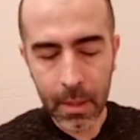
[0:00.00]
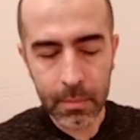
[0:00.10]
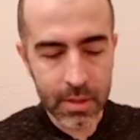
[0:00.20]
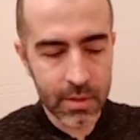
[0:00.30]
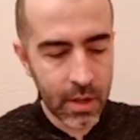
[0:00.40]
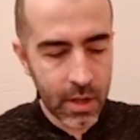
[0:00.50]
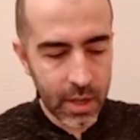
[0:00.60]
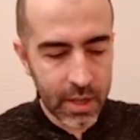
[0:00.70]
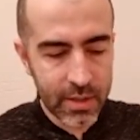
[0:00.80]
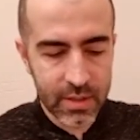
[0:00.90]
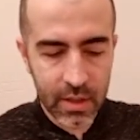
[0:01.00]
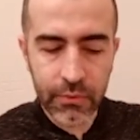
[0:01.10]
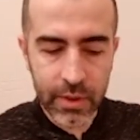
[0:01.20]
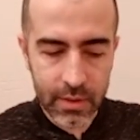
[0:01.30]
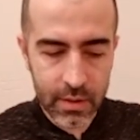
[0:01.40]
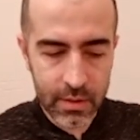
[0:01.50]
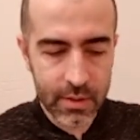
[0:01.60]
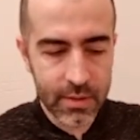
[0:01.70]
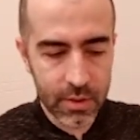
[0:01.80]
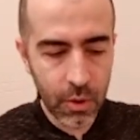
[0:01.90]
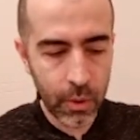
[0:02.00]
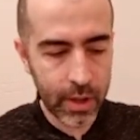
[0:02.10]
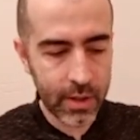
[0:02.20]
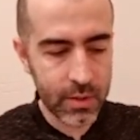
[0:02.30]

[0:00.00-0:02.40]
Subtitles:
But it is infinite. This is correct